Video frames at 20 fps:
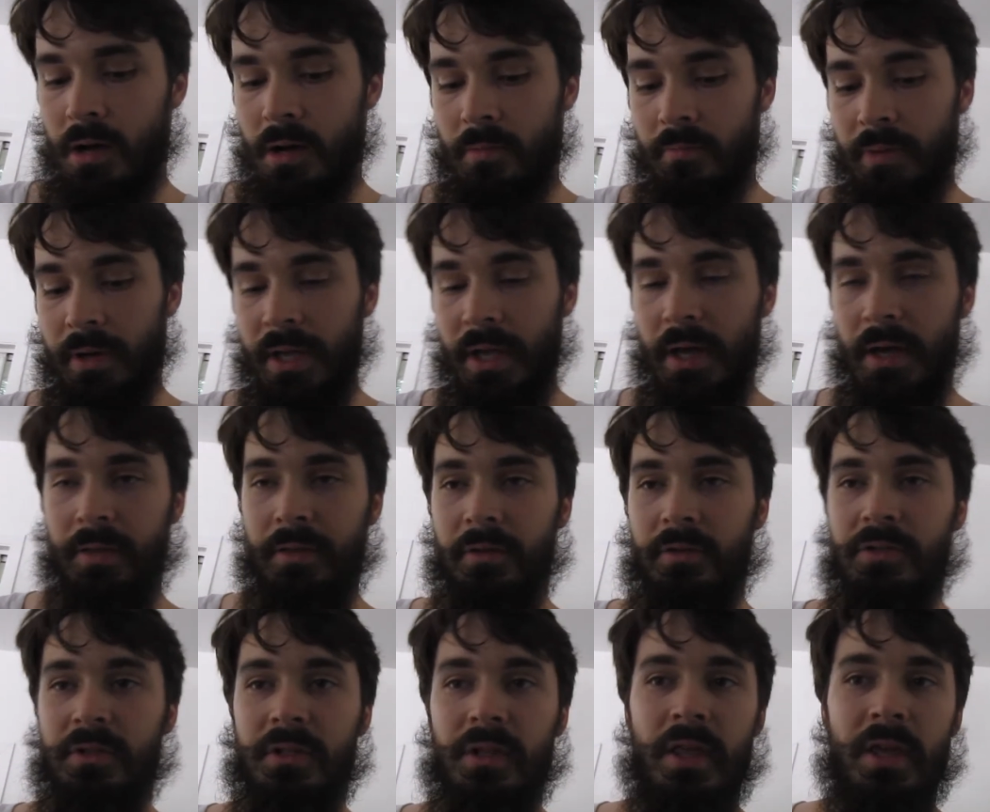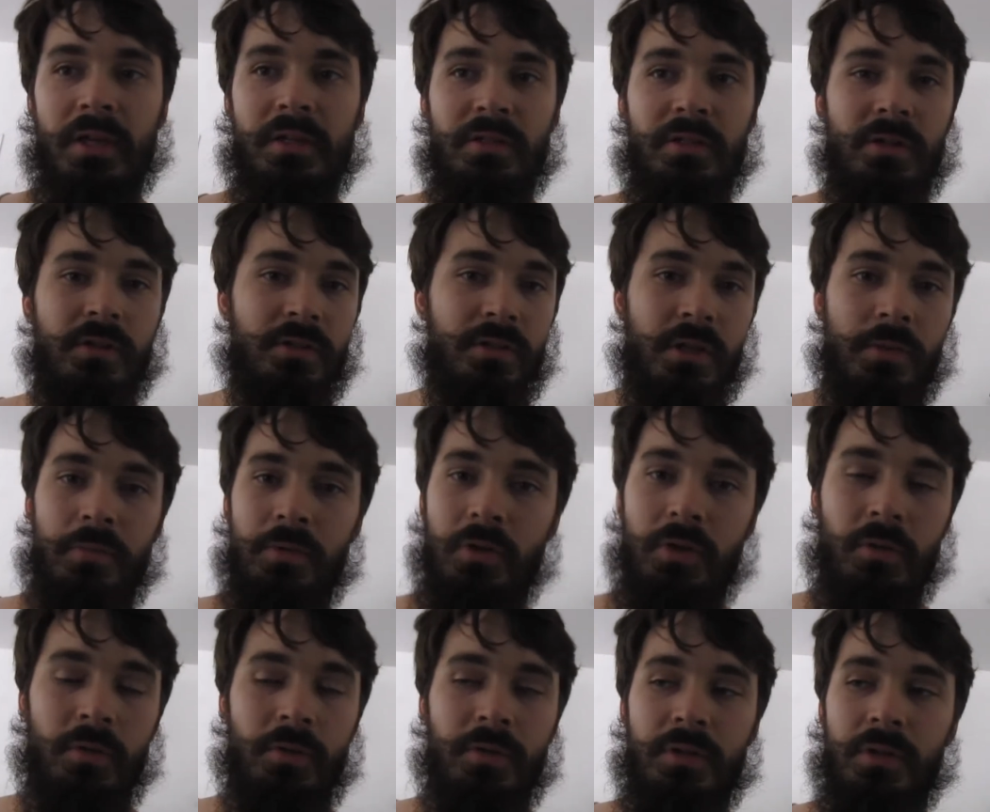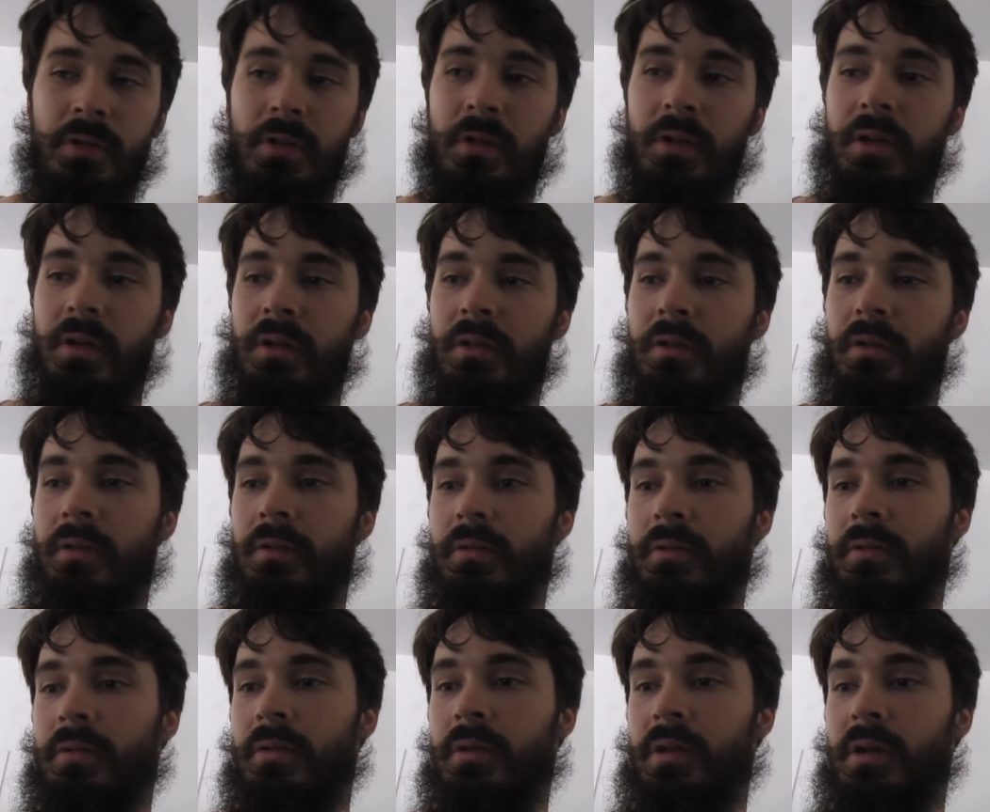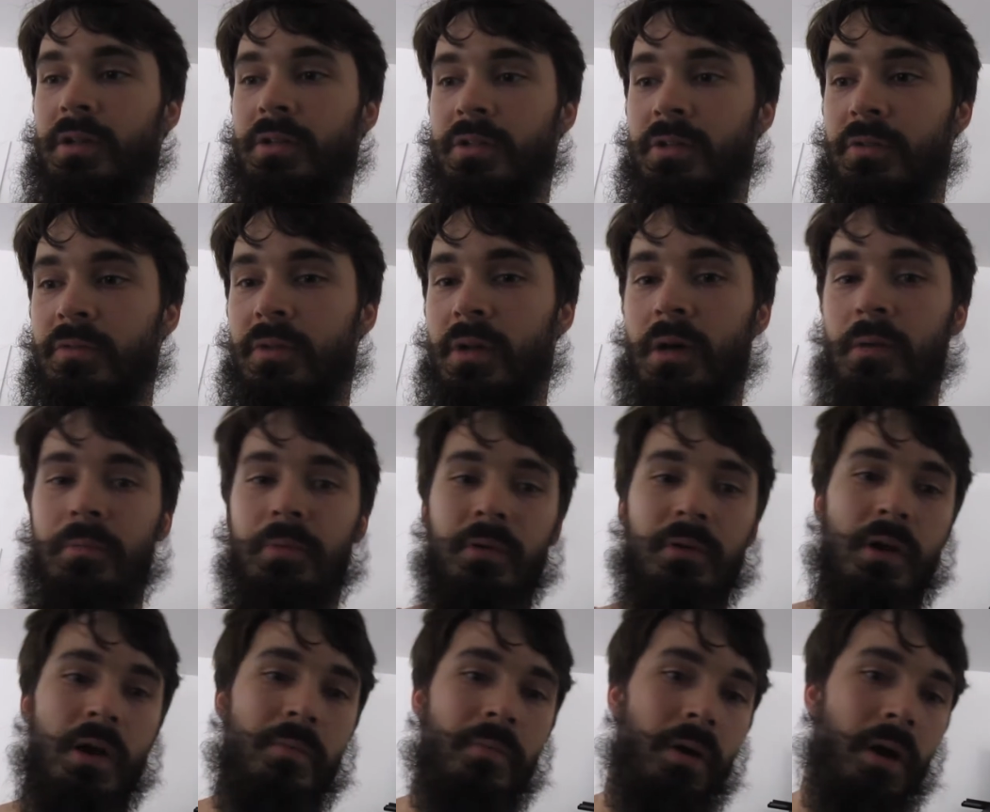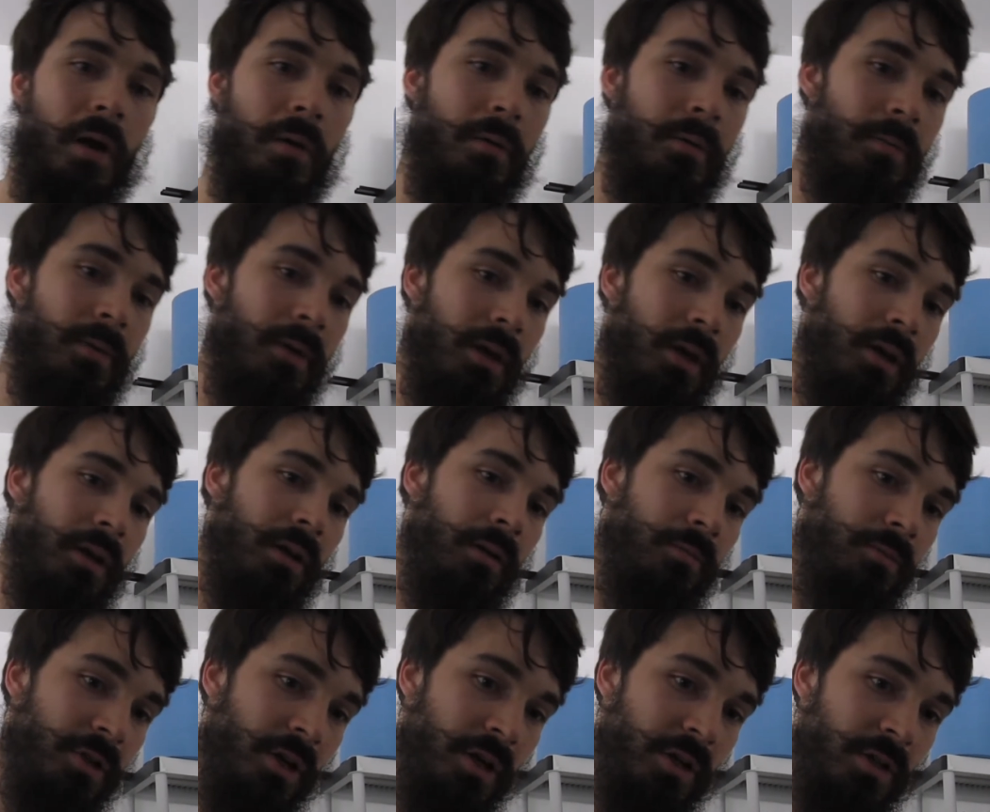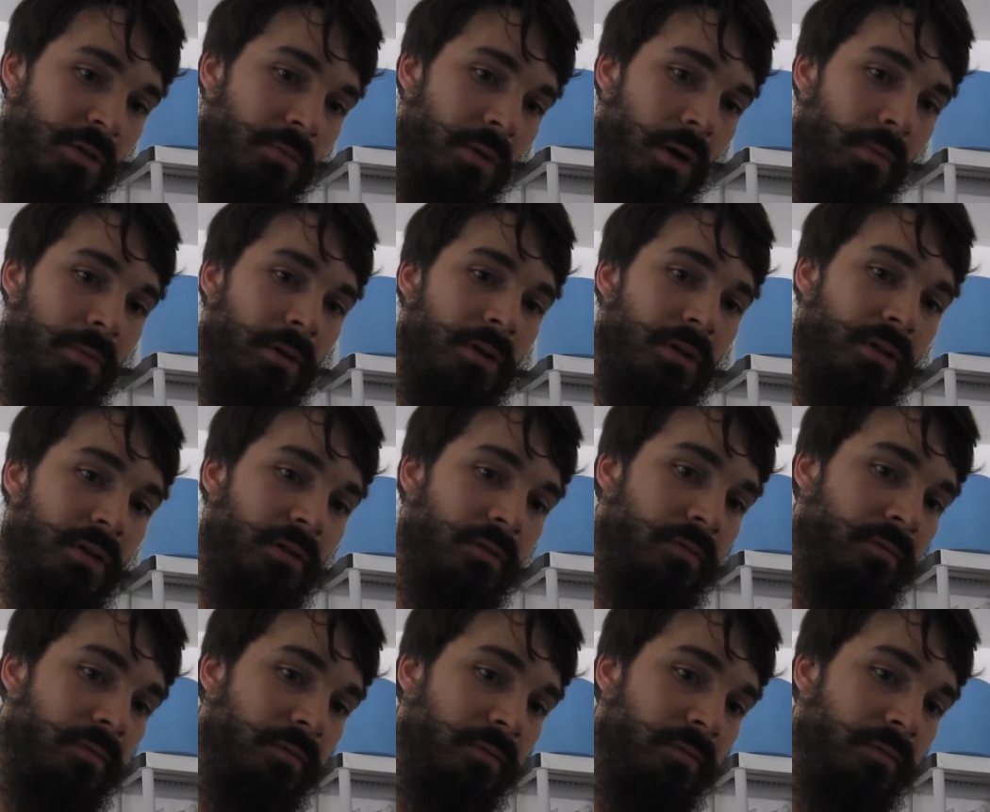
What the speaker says: But yeah, those things are typical with a tune-up. I'll probably end up changing my PVC